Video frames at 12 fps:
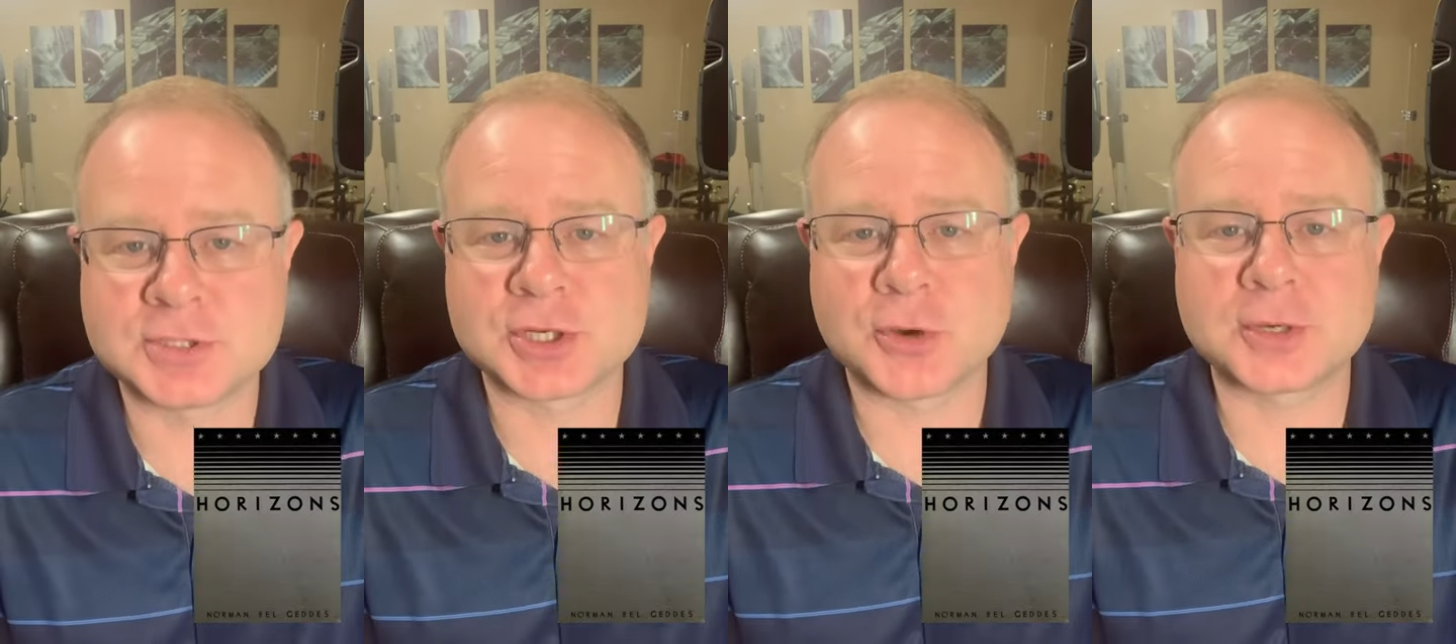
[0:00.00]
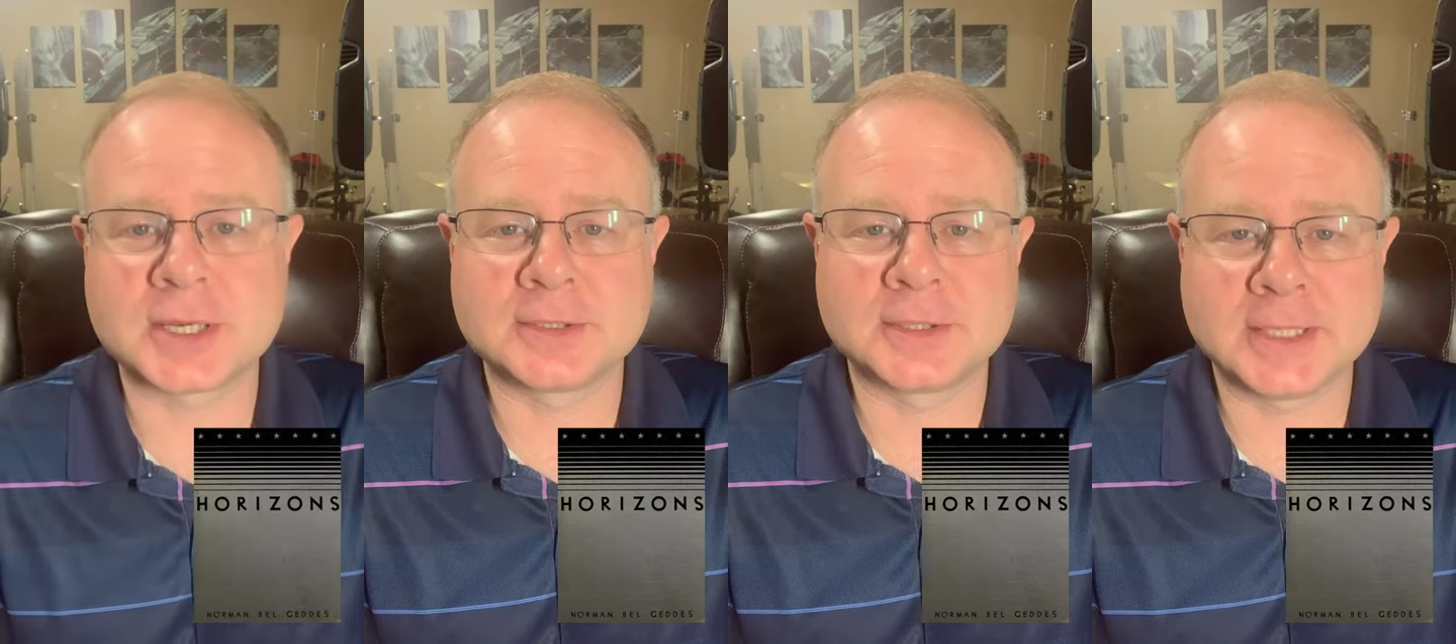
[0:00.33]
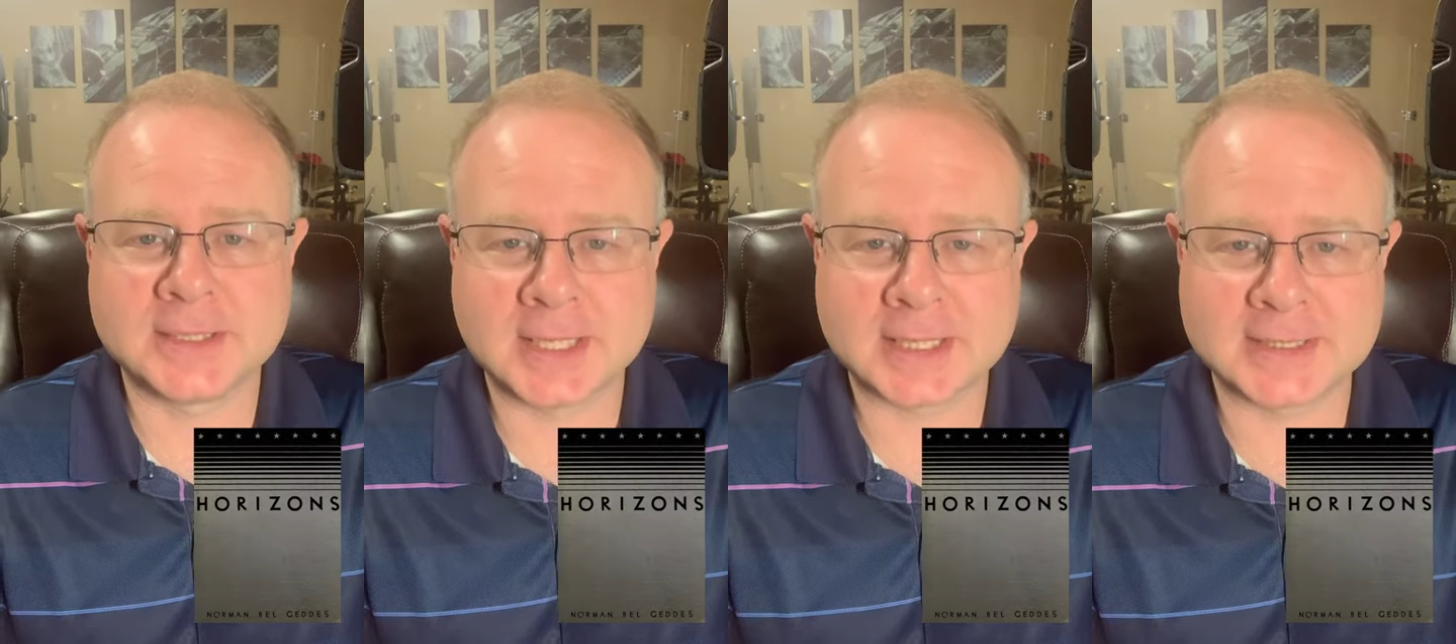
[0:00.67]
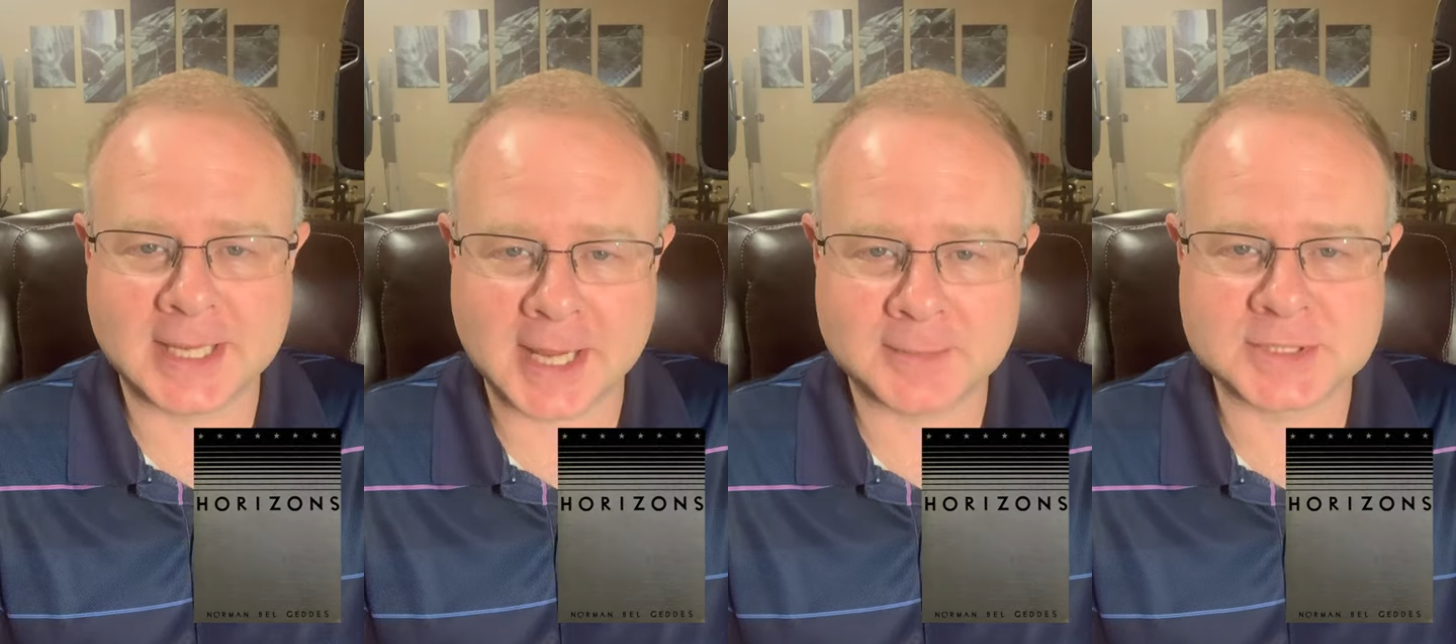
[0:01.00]
jokingly
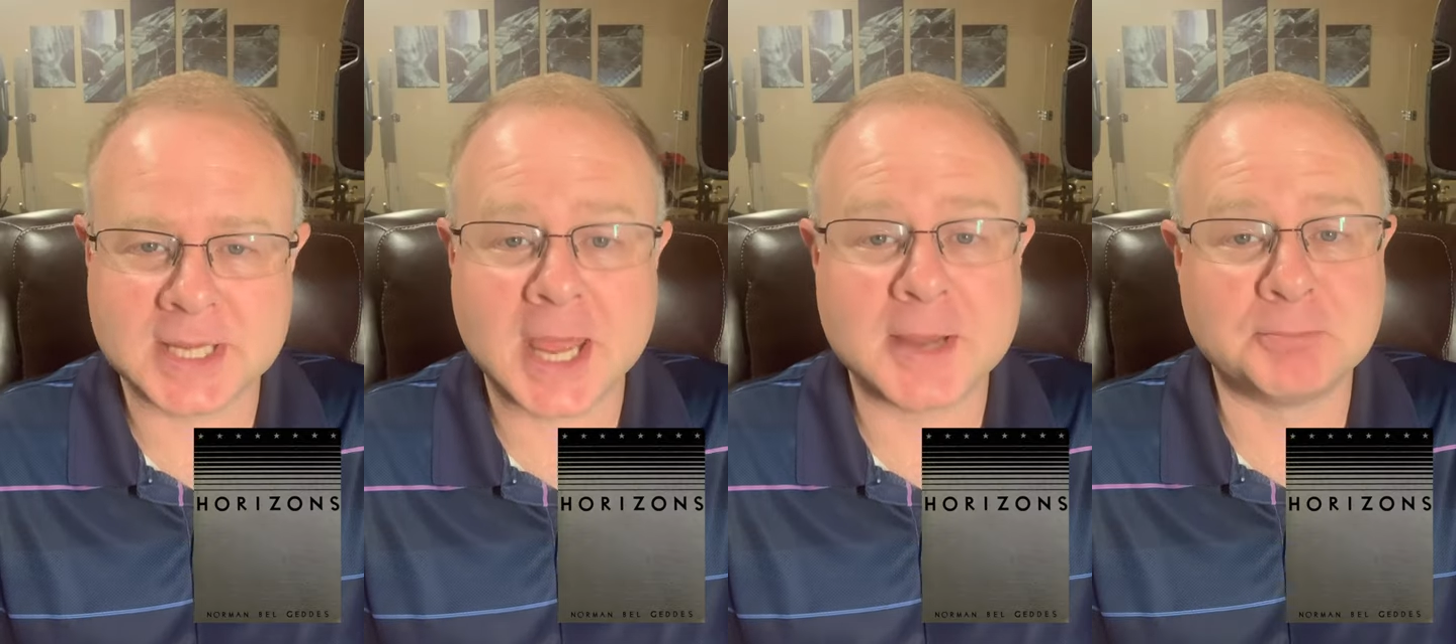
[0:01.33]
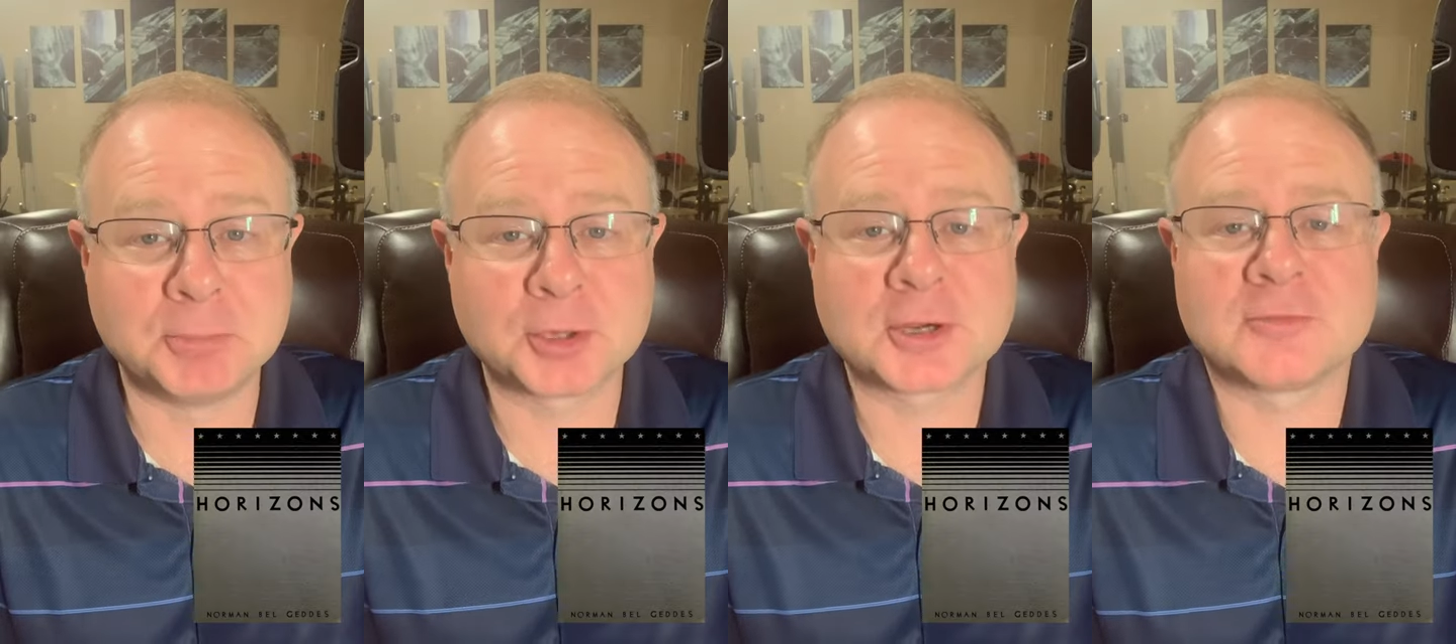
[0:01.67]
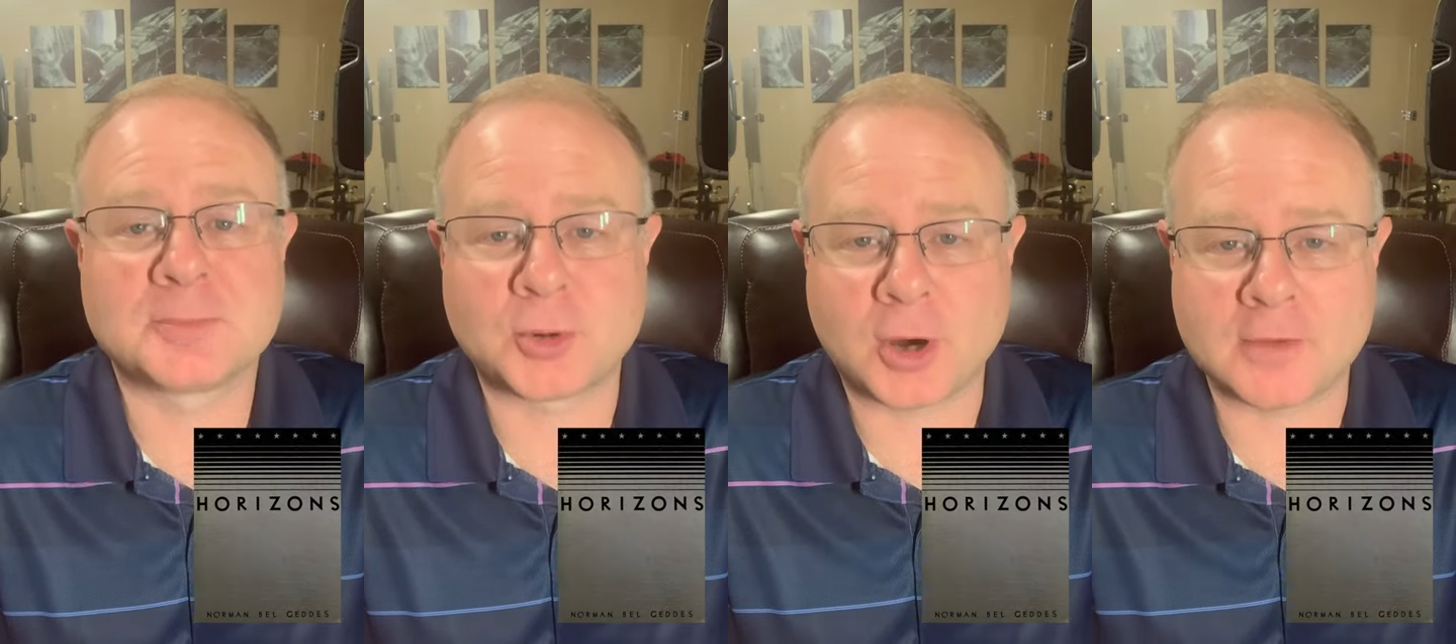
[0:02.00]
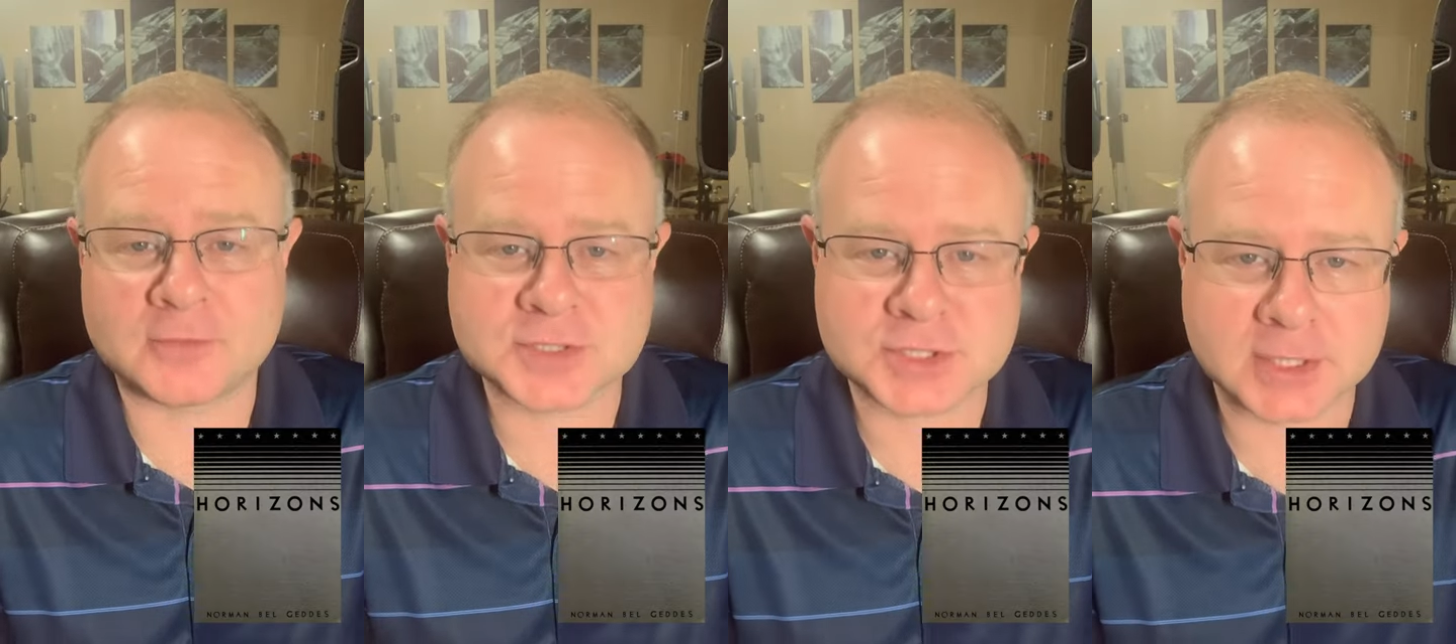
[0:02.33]
nicknamed a book of
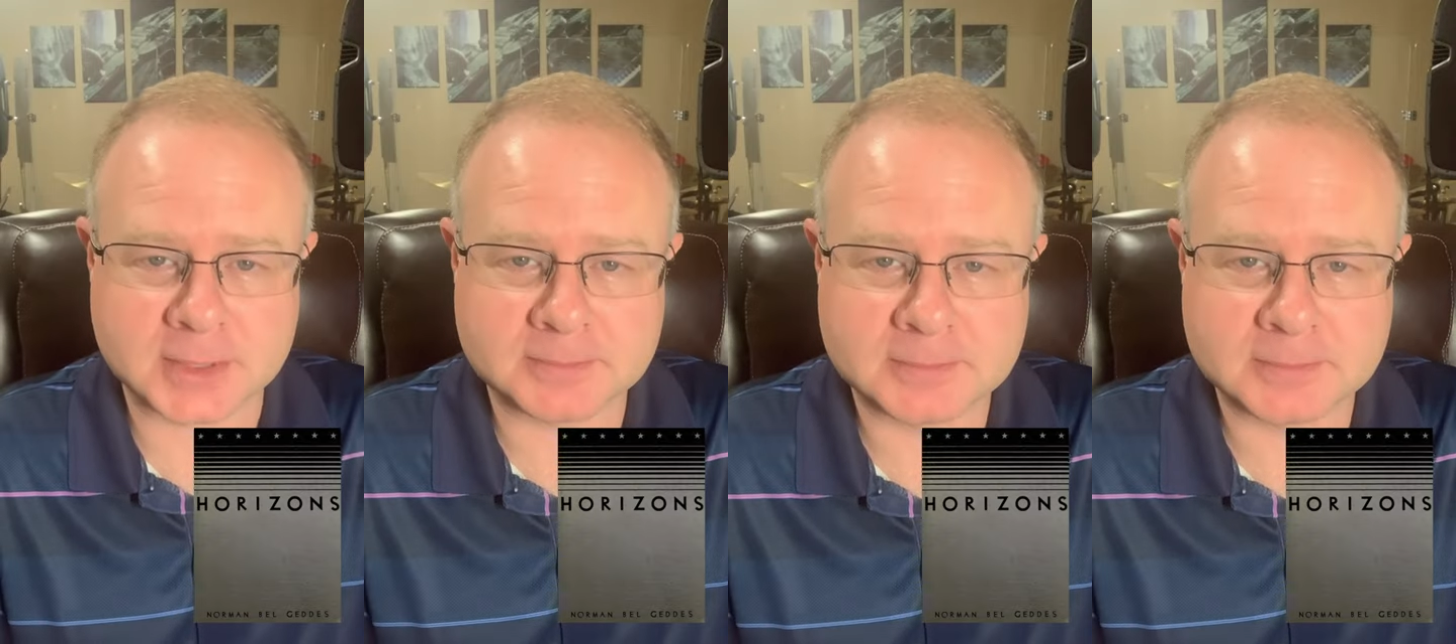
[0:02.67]
prophecy.